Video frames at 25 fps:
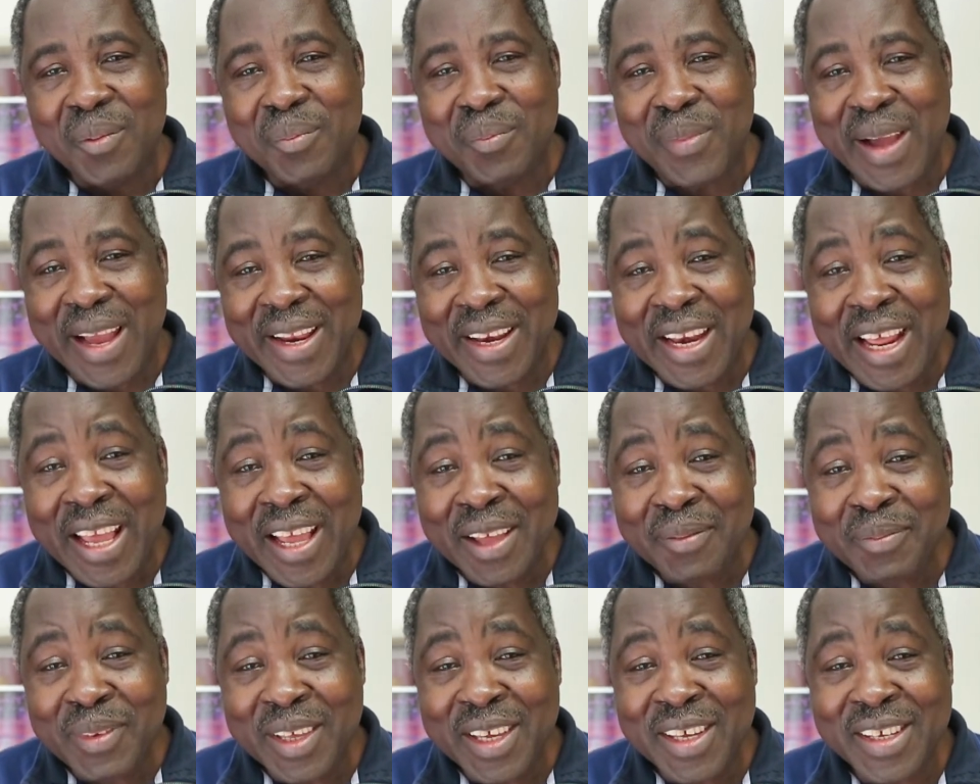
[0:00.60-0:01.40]
My
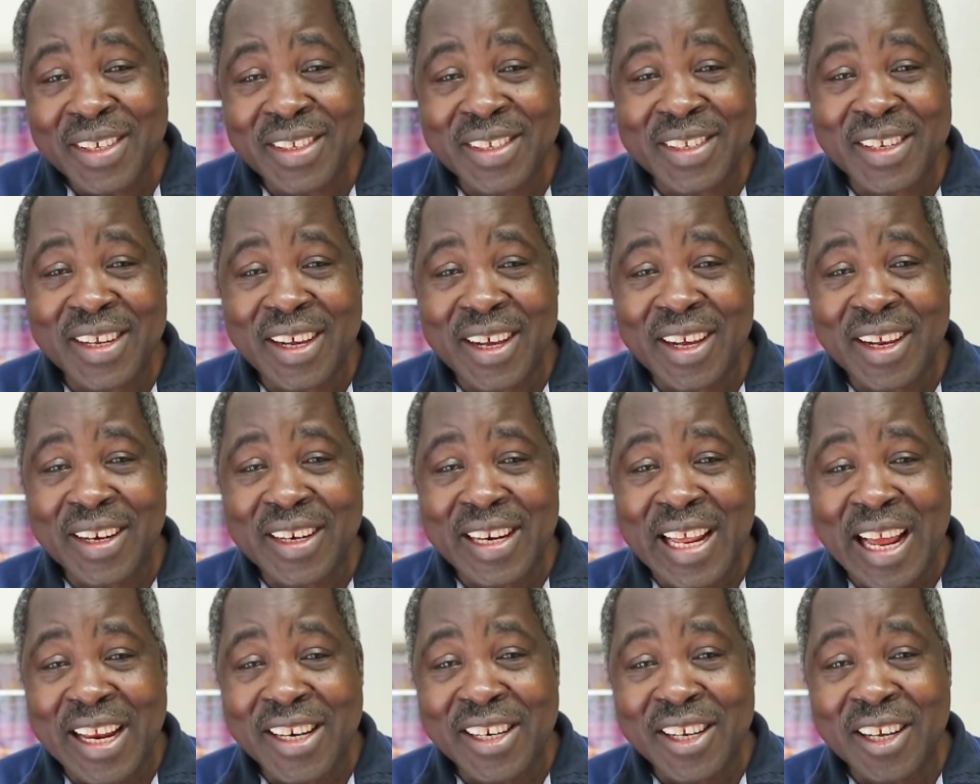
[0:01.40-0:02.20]
name is
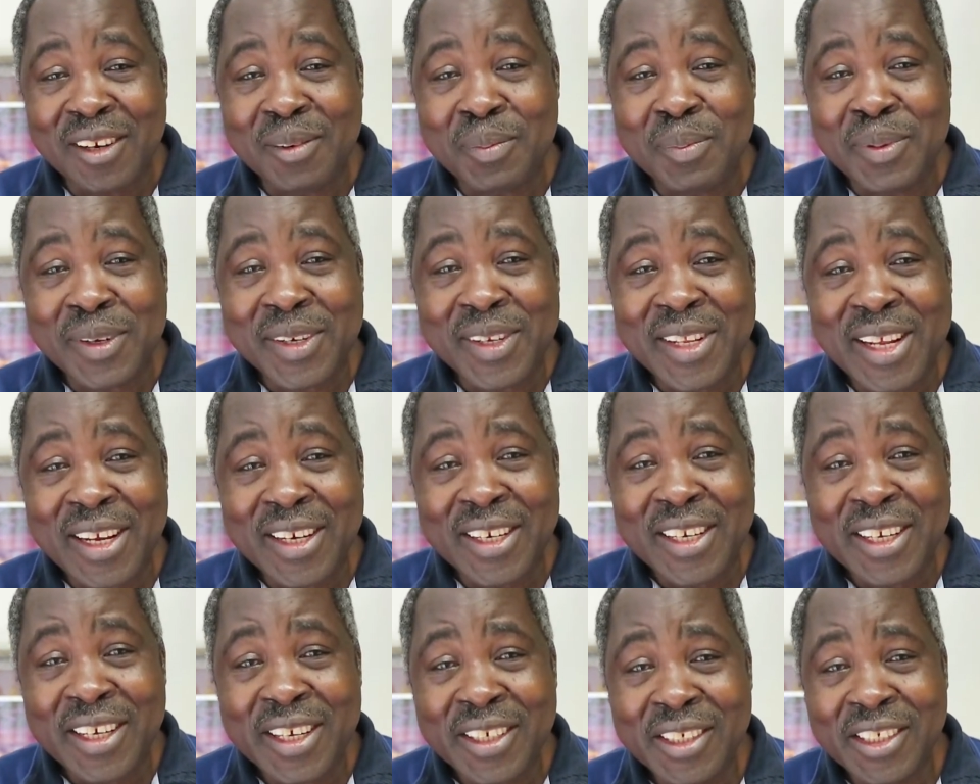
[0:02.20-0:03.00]
Daniel
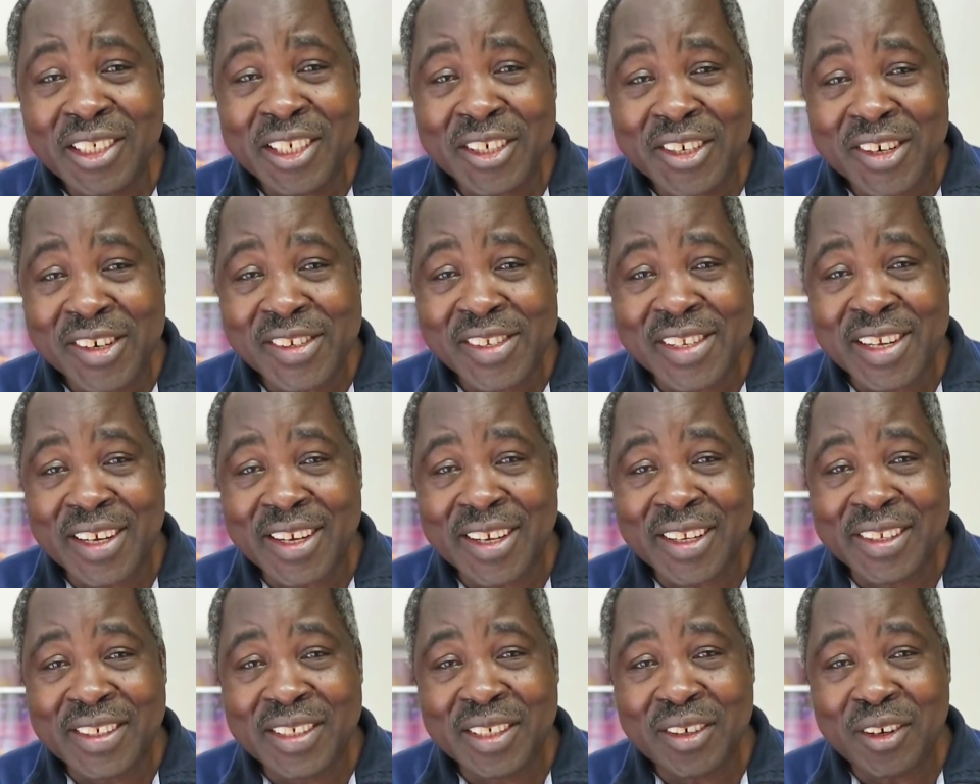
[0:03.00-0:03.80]
Bredonner, General
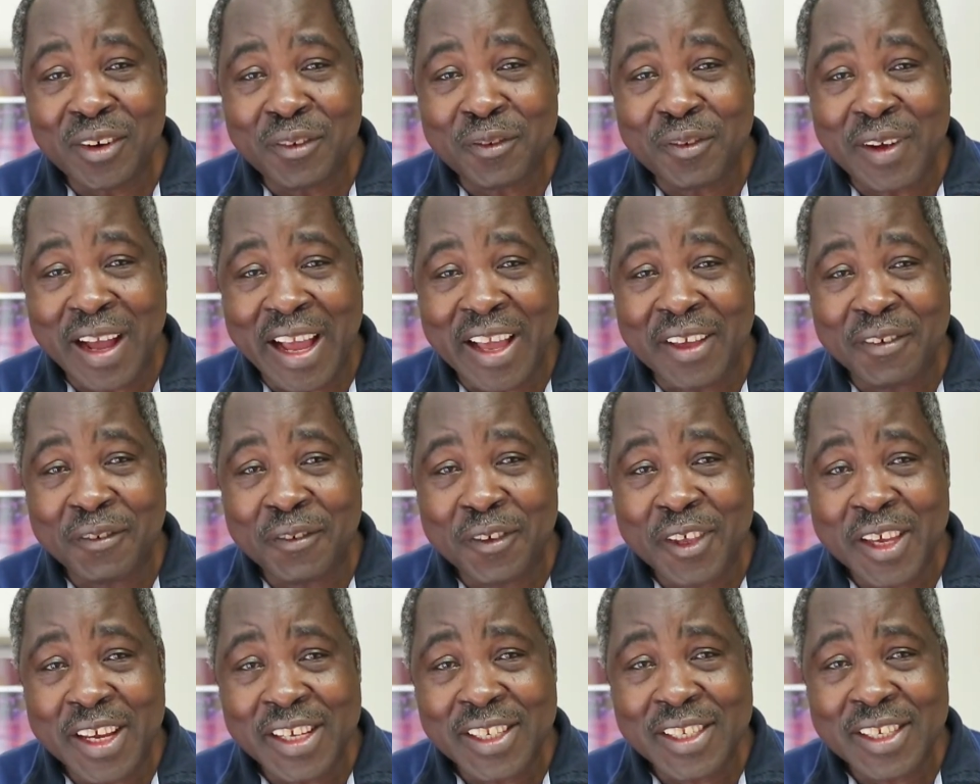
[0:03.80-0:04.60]
Secretary of
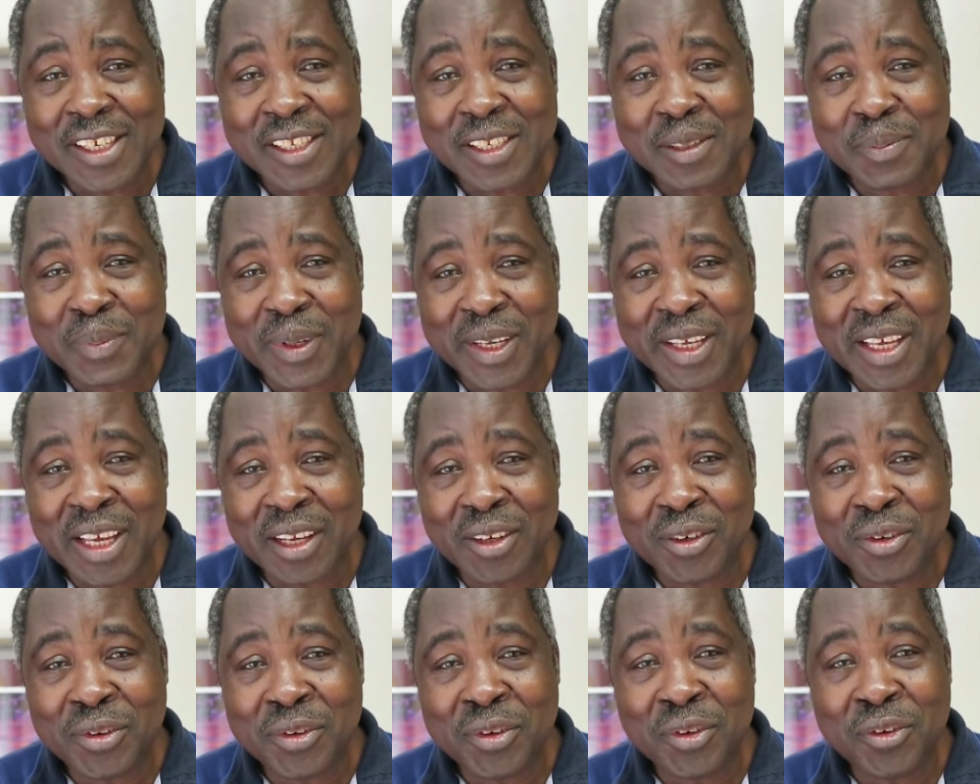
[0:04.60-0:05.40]
IFES,
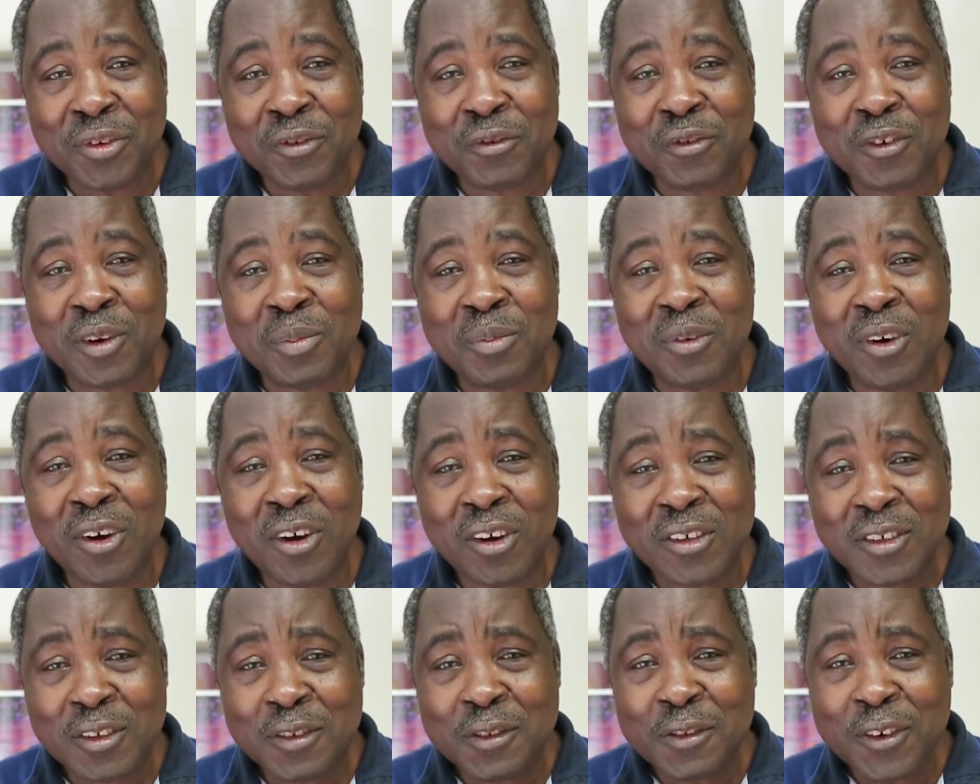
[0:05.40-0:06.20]
speaking to you from
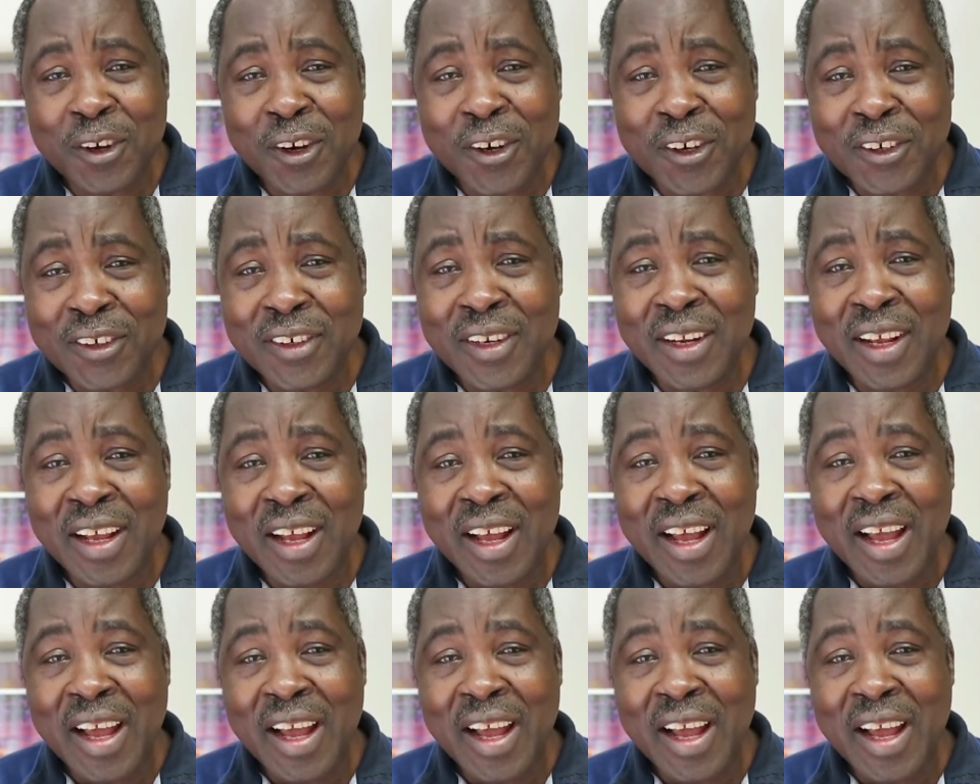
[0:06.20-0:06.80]
Oxford.